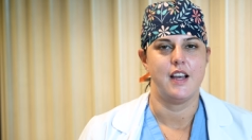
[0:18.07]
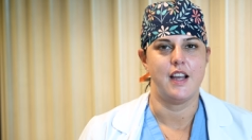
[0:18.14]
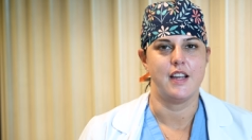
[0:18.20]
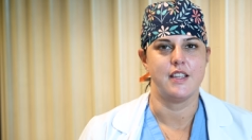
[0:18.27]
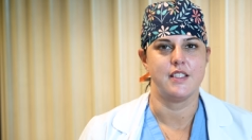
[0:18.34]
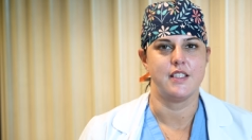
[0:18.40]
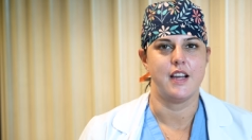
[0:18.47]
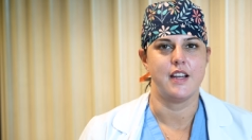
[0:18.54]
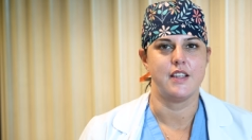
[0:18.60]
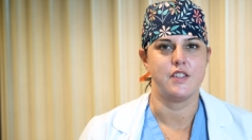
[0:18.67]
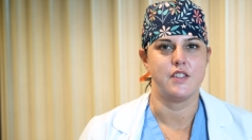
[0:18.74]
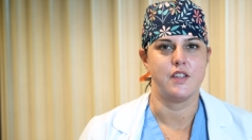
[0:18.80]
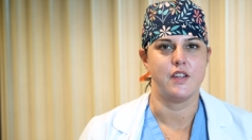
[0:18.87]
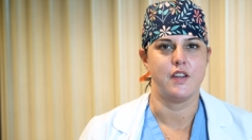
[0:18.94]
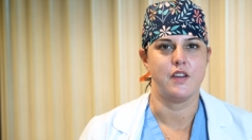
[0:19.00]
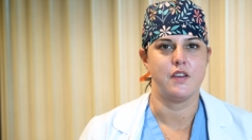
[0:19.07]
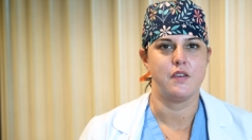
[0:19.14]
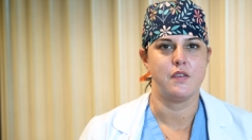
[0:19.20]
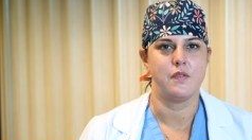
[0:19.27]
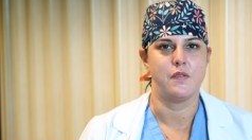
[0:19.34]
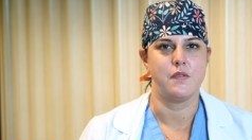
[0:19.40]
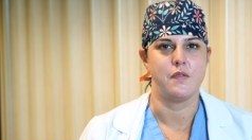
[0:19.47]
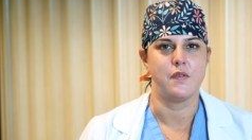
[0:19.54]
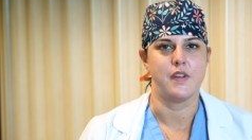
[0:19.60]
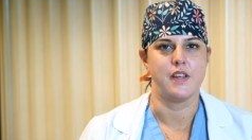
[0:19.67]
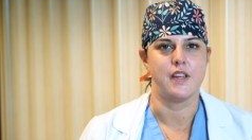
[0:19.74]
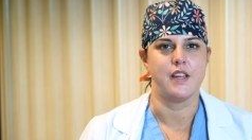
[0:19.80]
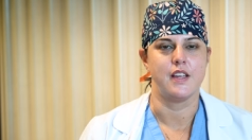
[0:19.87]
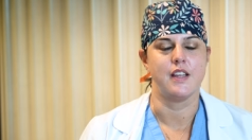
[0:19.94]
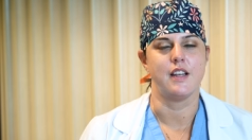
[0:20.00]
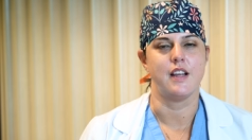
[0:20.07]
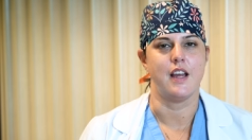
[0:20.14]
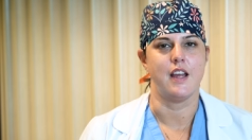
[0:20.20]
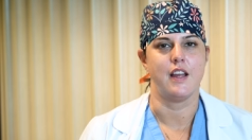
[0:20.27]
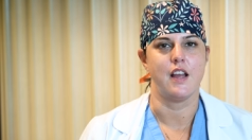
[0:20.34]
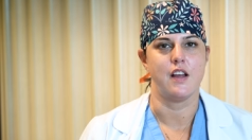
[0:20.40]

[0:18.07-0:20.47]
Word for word: I decided to go when I